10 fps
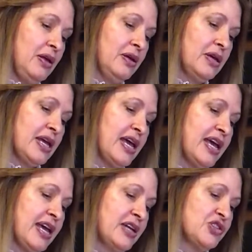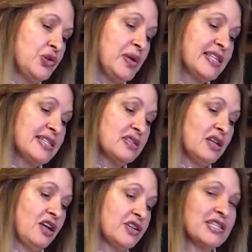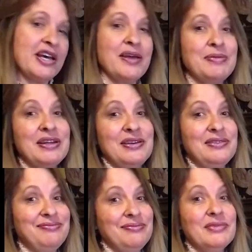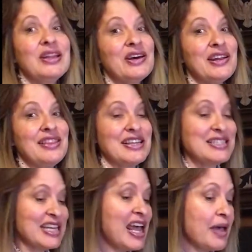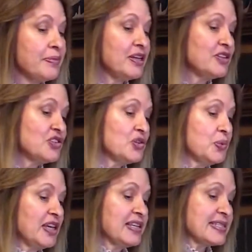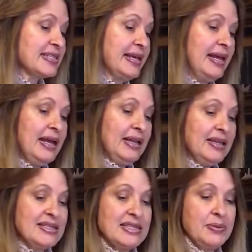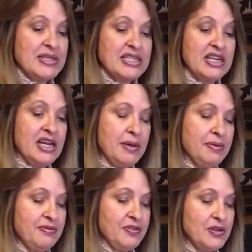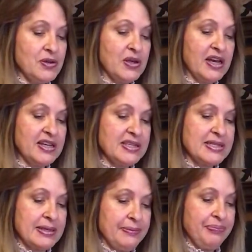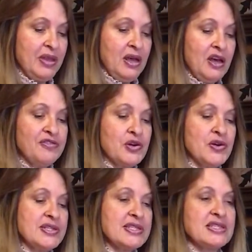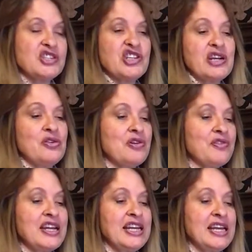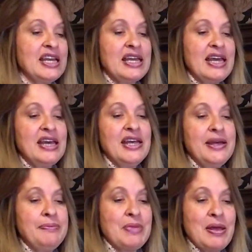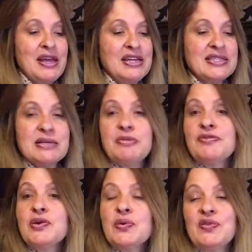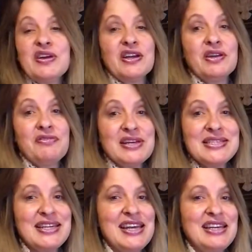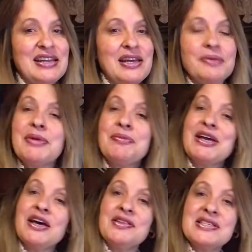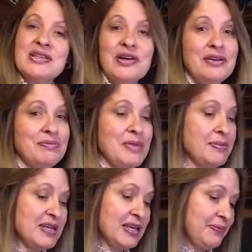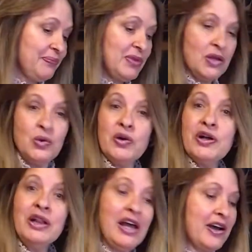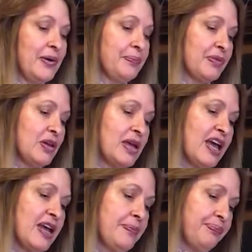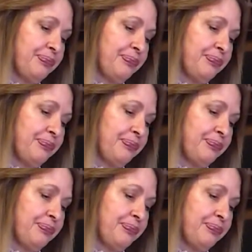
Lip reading: Okay, 2 weeks is a long time, and a lot of things can happen in 2 weeks. Let's see what's going to happen for you guys. Of course, it's a general reading, and some of you are going to resonate, and maybe others not. Maybe you all are, okay?